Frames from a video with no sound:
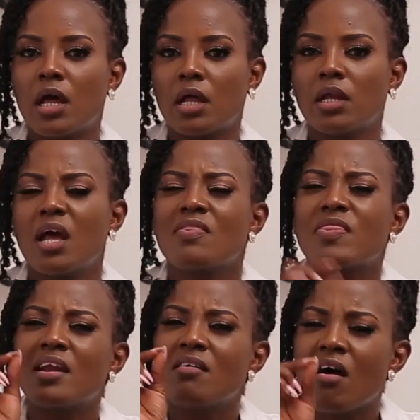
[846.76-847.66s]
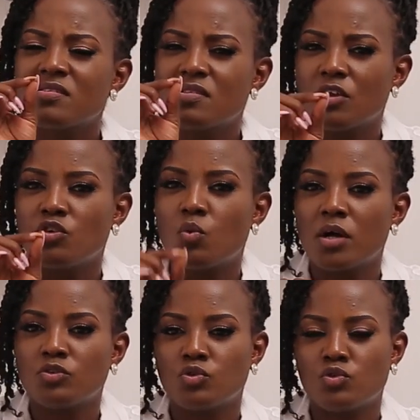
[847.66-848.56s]
learn. The last thing you
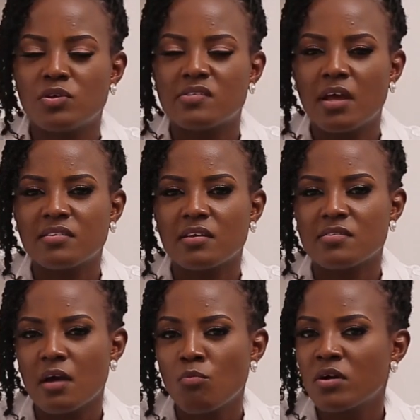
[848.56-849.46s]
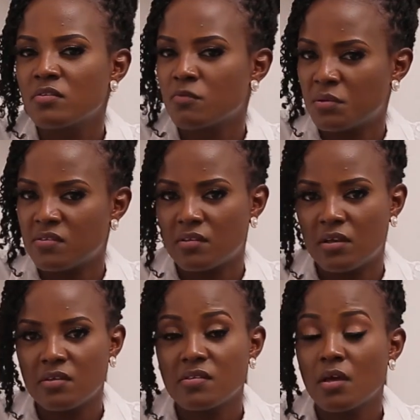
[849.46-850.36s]
want to do is enter someone's
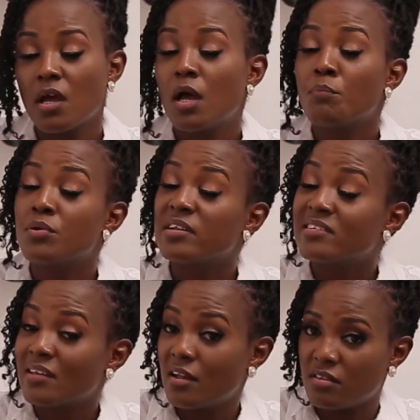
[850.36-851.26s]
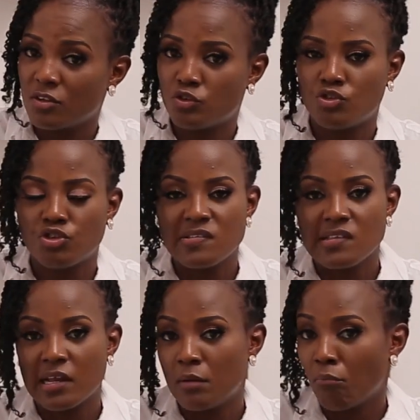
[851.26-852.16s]
business, pretend that you're just
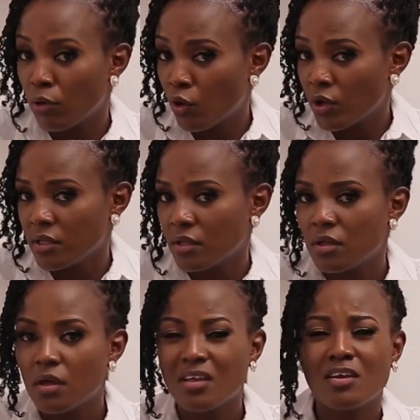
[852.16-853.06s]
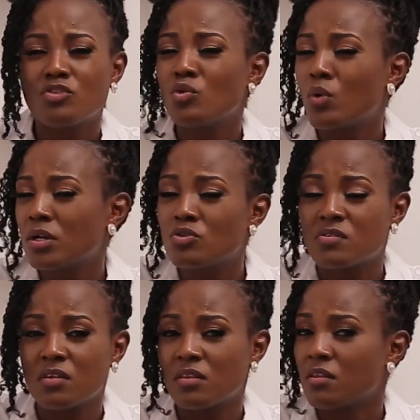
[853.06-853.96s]
an employee, yet you want to
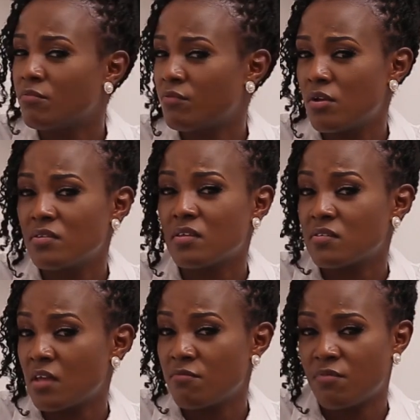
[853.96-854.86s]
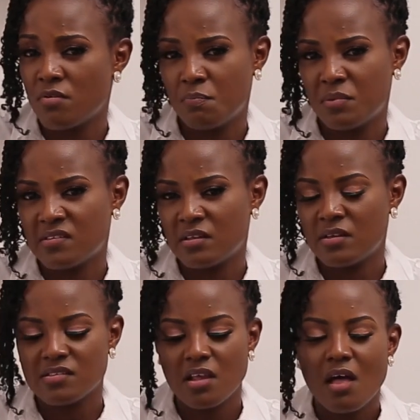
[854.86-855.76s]
start the same very
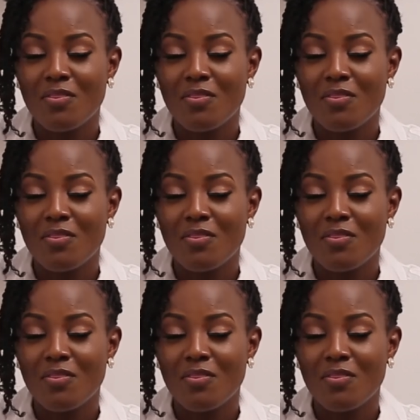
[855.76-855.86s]
business.